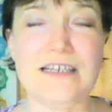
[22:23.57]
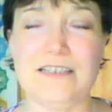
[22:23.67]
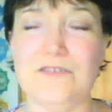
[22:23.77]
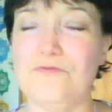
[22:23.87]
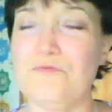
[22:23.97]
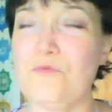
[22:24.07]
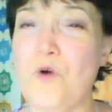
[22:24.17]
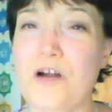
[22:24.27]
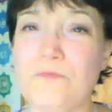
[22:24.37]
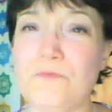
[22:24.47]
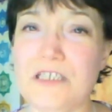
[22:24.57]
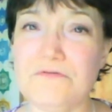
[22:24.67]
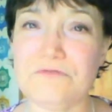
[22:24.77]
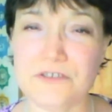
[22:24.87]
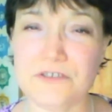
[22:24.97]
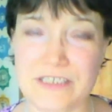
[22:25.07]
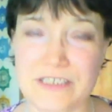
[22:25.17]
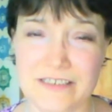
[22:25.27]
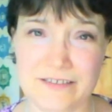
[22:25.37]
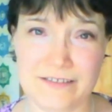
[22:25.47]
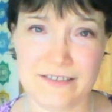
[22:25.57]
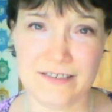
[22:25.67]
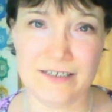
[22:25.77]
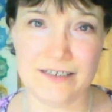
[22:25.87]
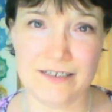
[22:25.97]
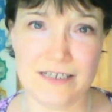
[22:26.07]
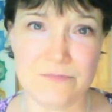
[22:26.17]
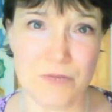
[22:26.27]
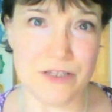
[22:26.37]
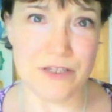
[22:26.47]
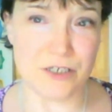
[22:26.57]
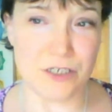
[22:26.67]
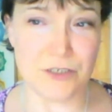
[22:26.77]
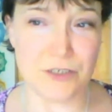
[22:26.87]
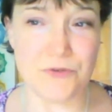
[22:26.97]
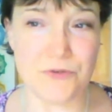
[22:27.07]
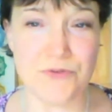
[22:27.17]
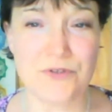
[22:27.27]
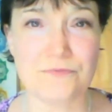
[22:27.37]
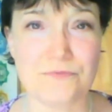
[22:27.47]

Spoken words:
and warmly rooted in Mother Earth.